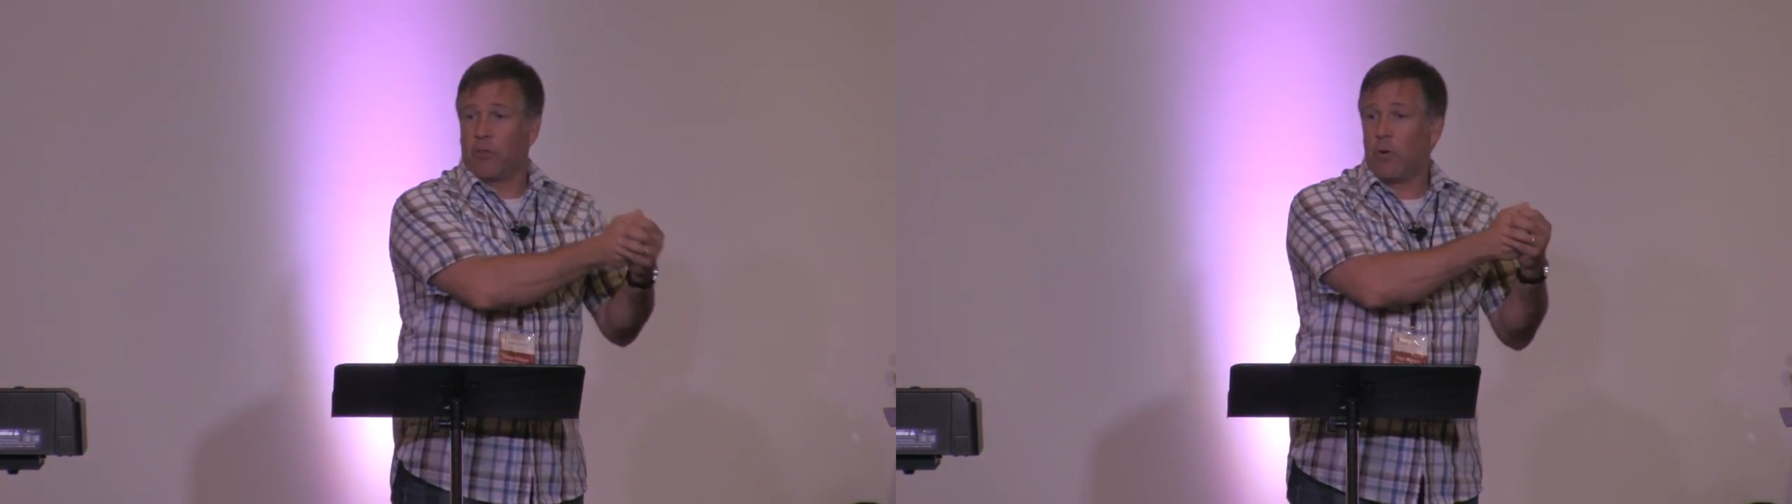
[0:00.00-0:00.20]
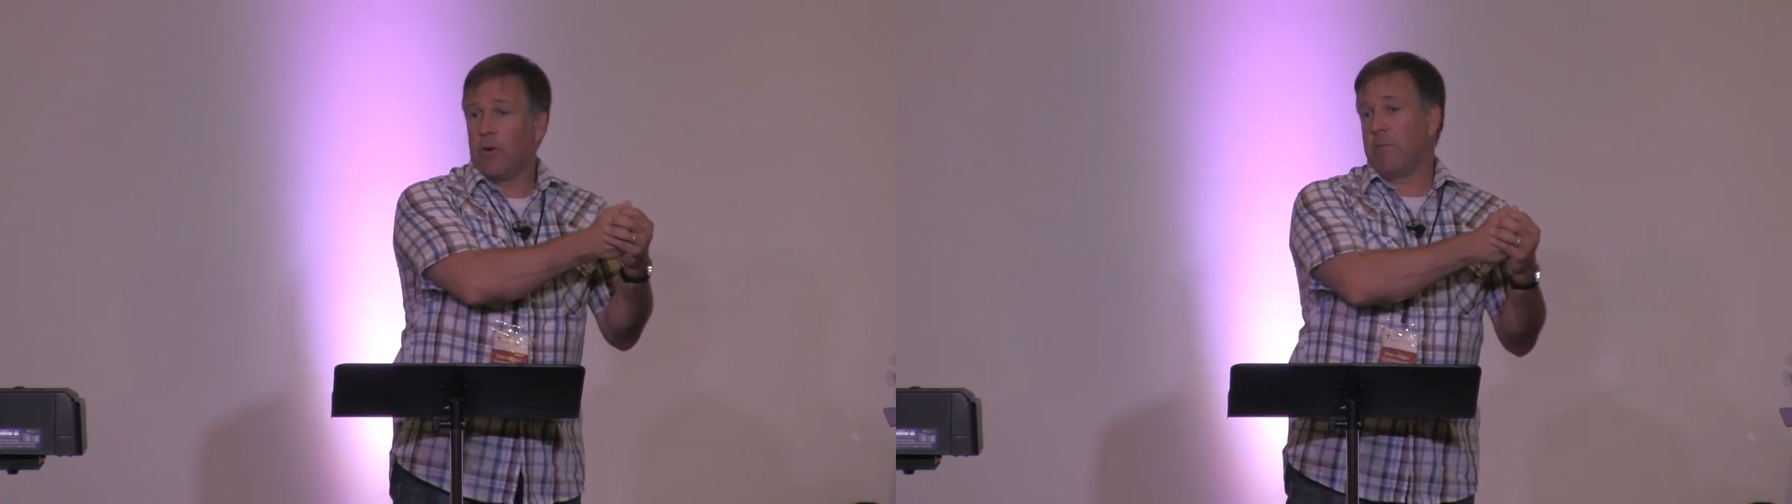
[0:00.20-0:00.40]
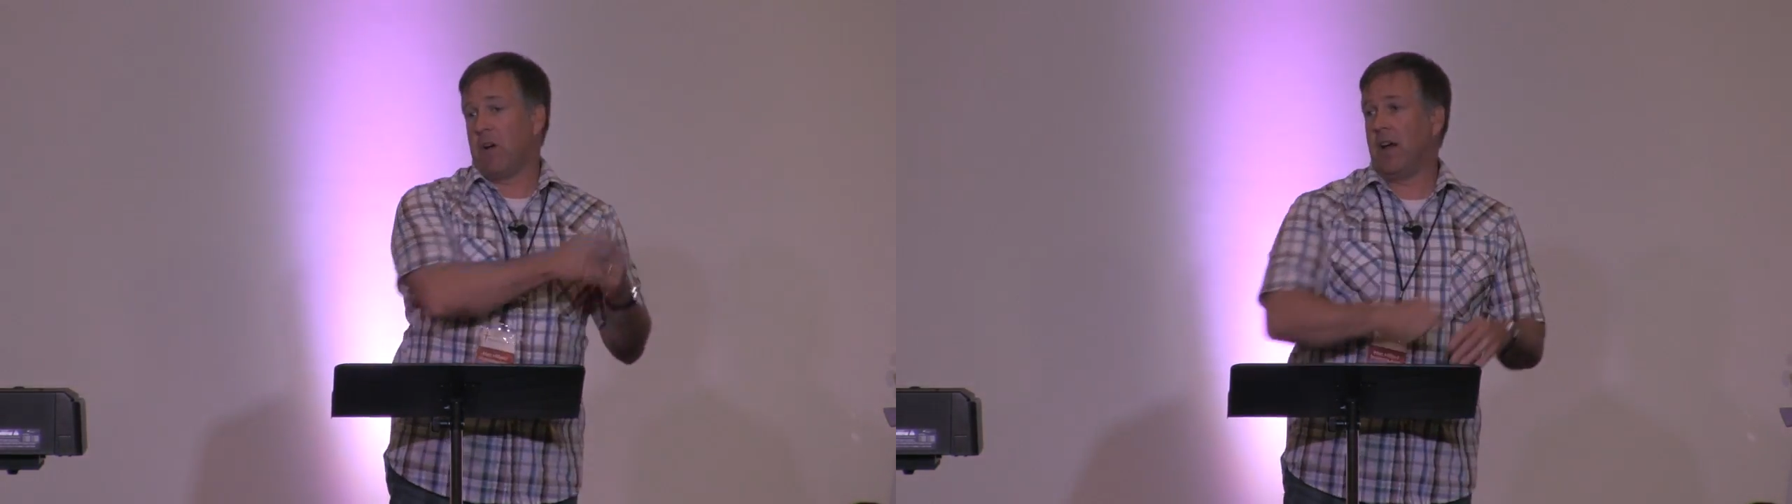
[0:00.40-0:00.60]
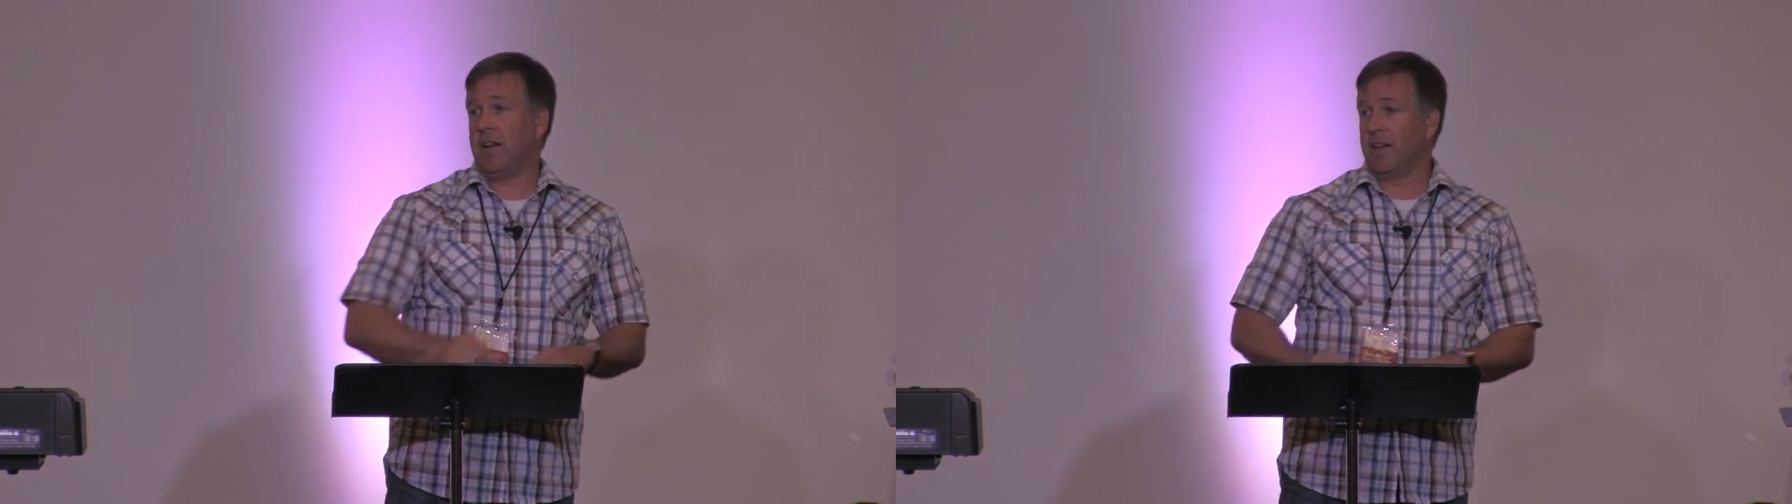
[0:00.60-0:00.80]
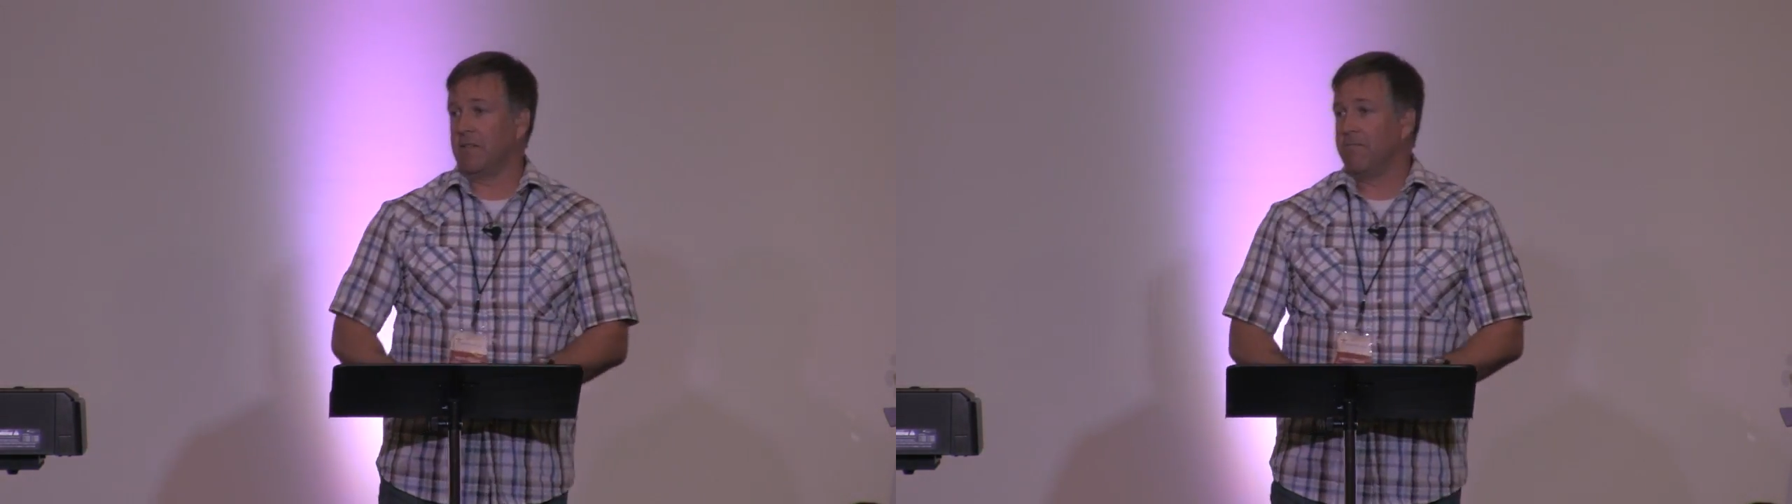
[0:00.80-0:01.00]
authority
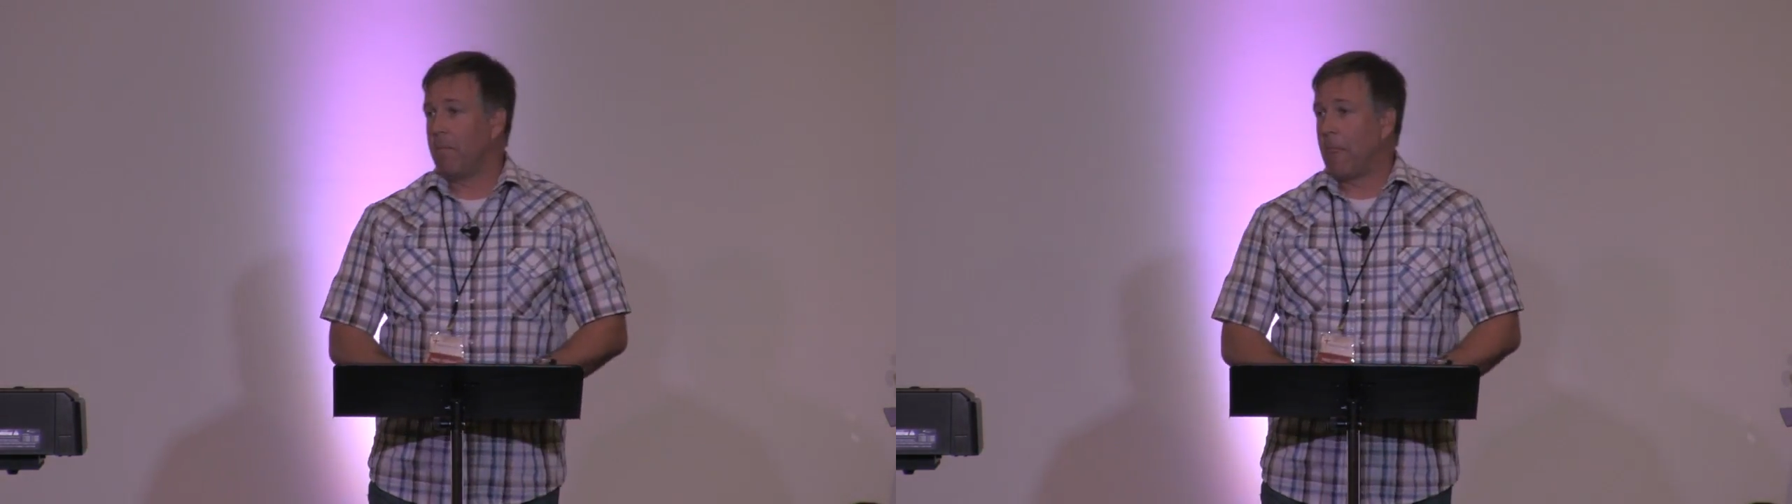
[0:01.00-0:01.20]
behind it.